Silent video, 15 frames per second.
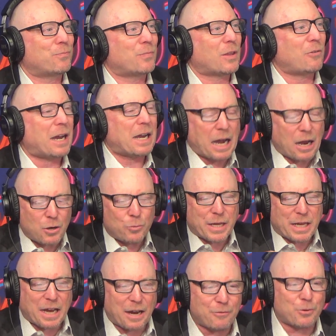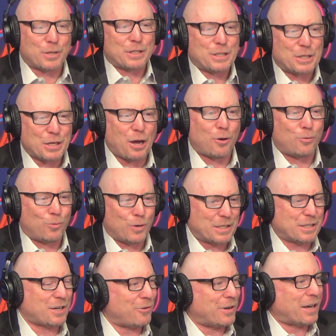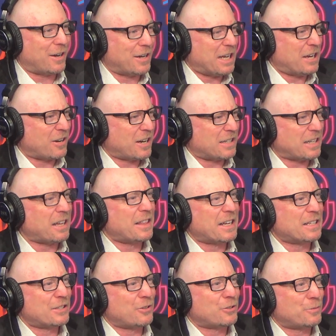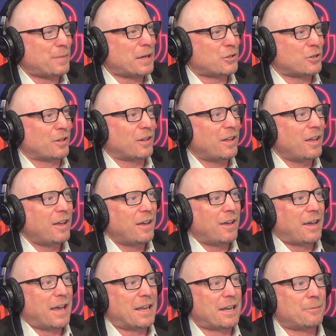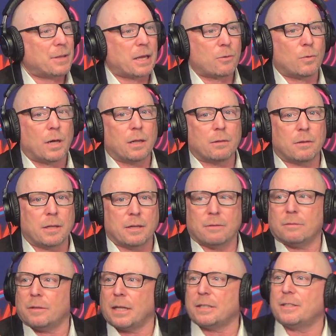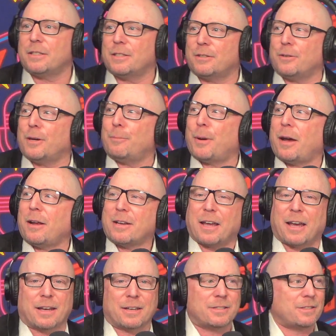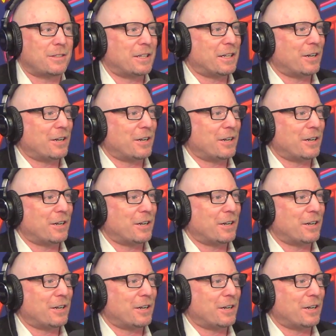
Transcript: right? How do we get everyone to know what's going on here? Because I think it's so special. And I'm like, well, let's do a podcast, you know?